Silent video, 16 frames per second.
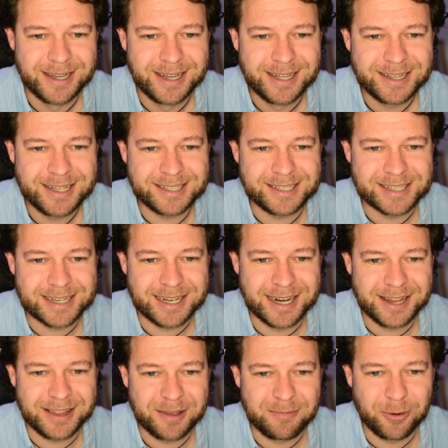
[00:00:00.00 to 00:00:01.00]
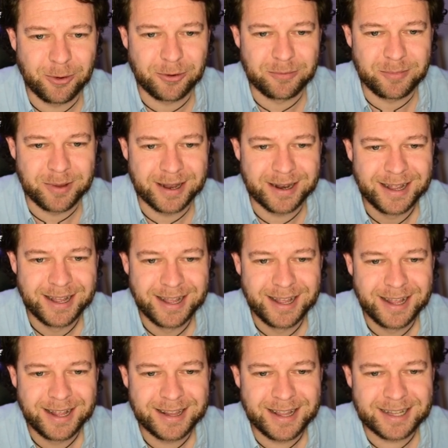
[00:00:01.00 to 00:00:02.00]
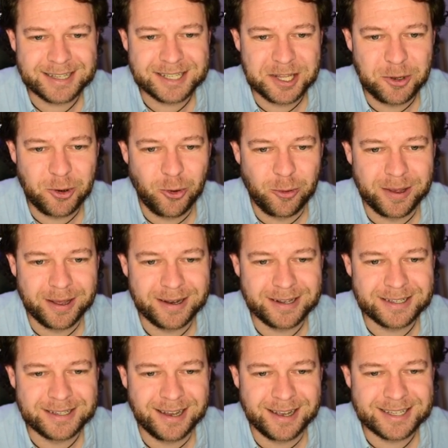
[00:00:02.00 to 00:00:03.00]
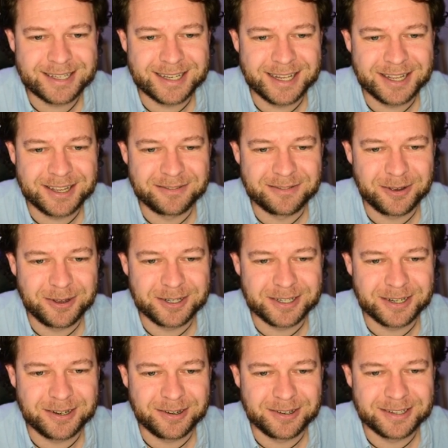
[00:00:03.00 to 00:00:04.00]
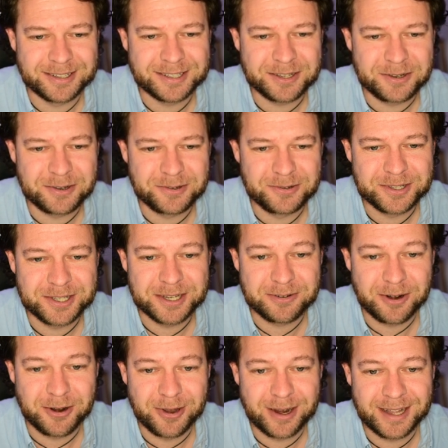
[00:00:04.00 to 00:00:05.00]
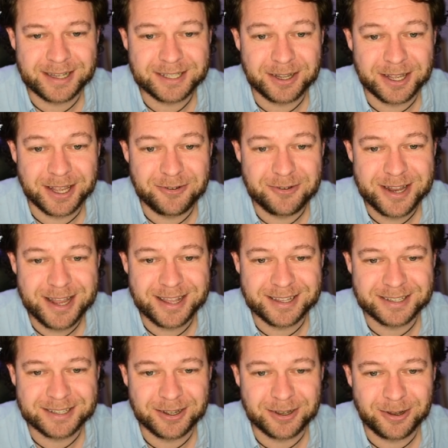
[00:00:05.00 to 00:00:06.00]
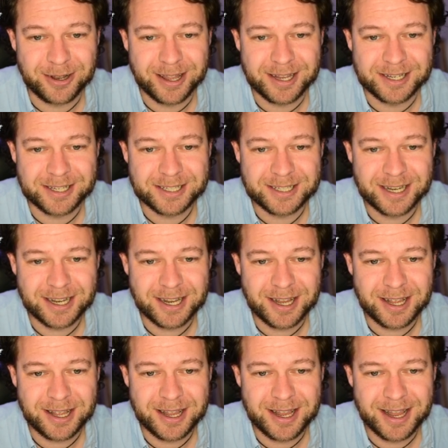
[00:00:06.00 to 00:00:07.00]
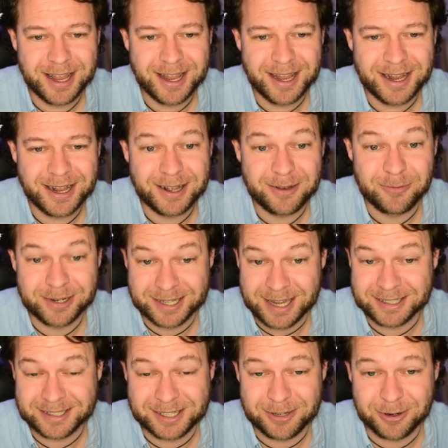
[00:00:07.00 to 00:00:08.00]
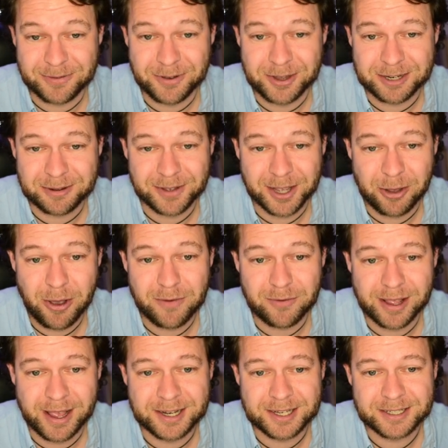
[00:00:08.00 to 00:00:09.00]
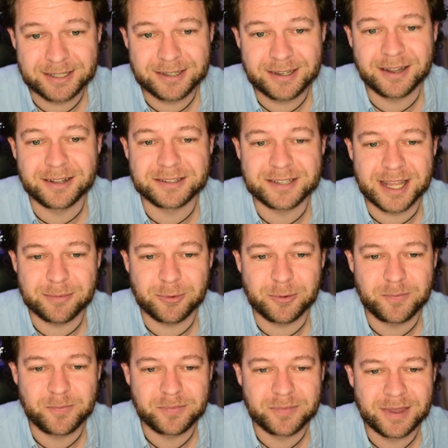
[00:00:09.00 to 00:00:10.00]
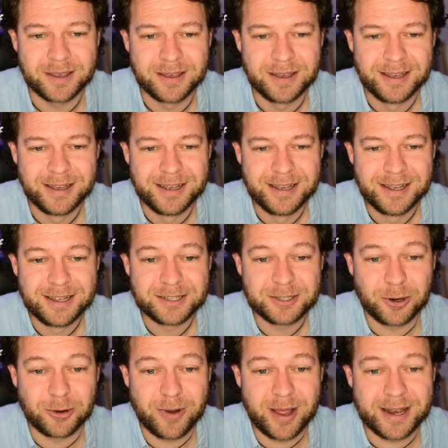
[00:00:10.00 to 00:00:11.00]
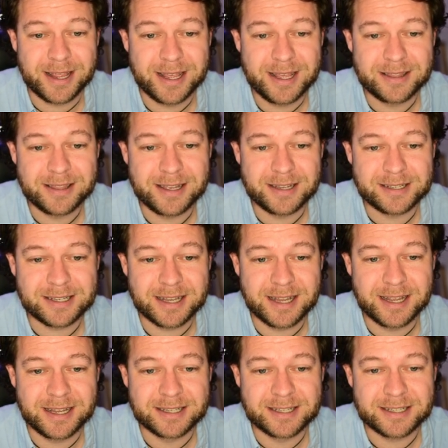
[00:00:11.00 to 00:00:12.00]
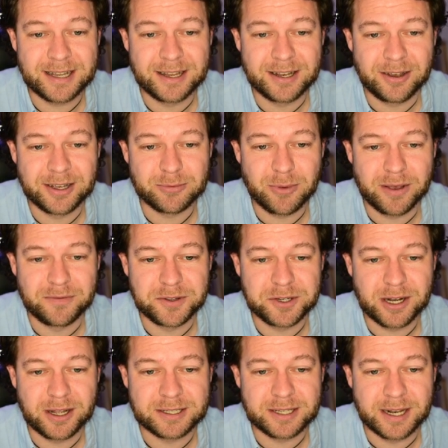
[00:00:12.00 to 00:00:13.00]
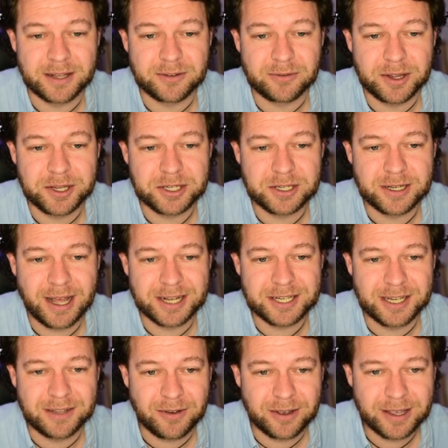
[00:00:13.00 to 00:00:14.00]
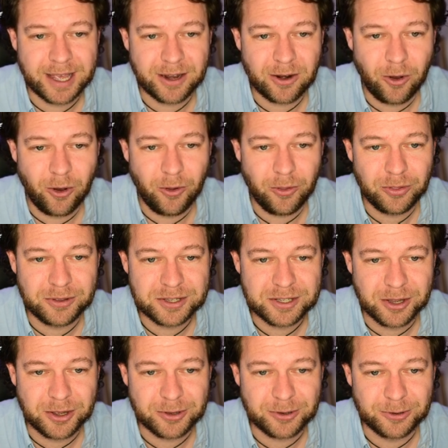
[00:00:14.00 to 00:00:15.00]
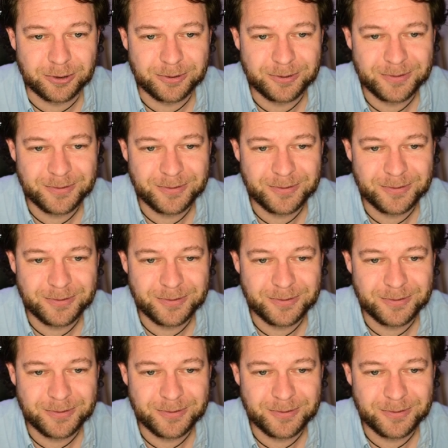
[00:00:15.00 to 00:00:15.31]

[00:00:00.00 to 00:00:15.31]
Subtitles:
This is clearly the important bit. That's the orbit. It's nicely convergent onto 0 unless I go near the circle edge, in which case it's still converging. If I go over the edge, unstable. So already this is a nice way of visualizing iteration. Actually, if I get on the circle,